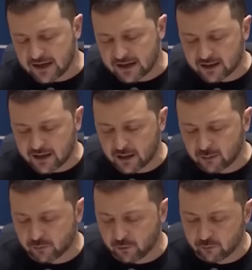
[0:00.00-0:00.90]
he is
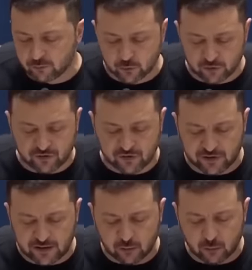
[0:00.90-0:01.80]
getting help from
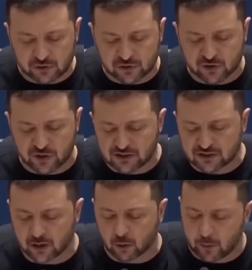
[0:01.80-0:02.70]
North Korea with
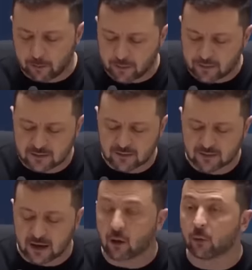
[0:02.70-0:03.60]
shells,
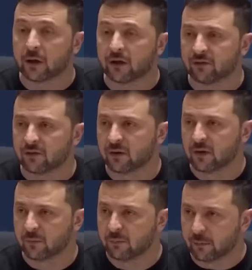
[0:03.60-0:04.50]
equipment, now
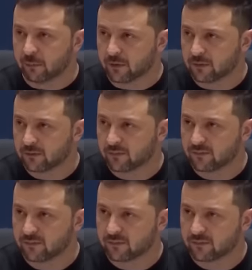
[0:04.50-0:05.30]
even people.